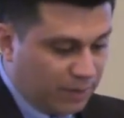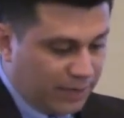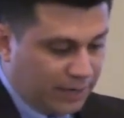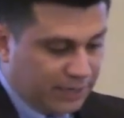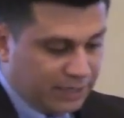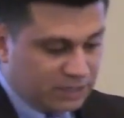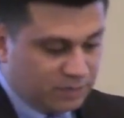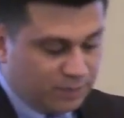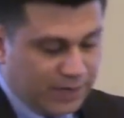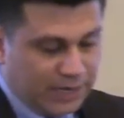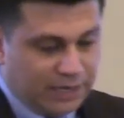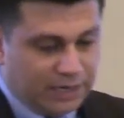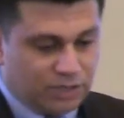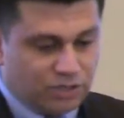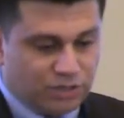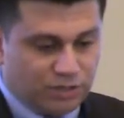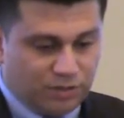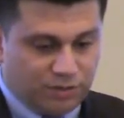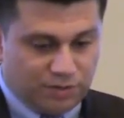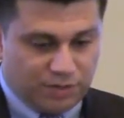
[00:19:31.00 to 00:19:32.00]
by Hispanic
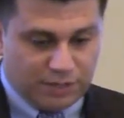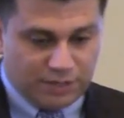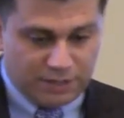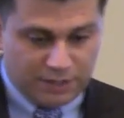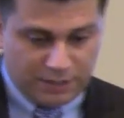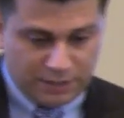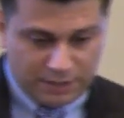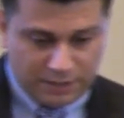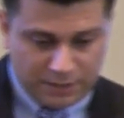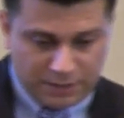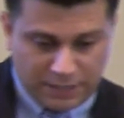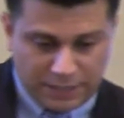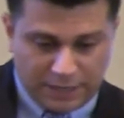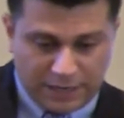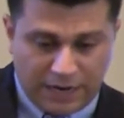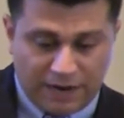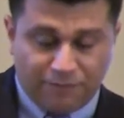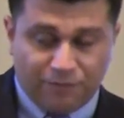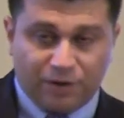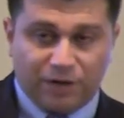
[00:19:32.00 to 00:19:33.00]
children, then
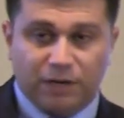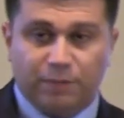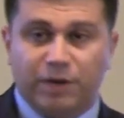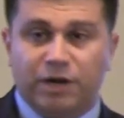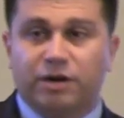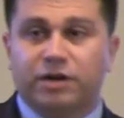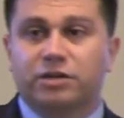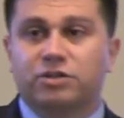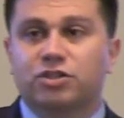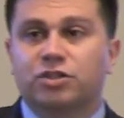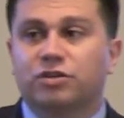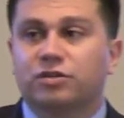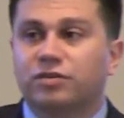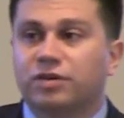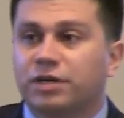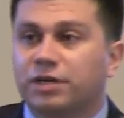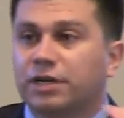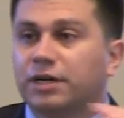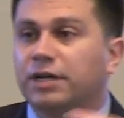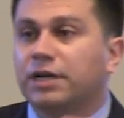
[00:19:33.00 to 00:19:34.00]
African American
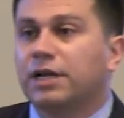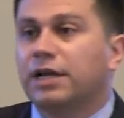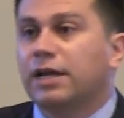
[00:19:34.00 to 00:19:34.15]
children,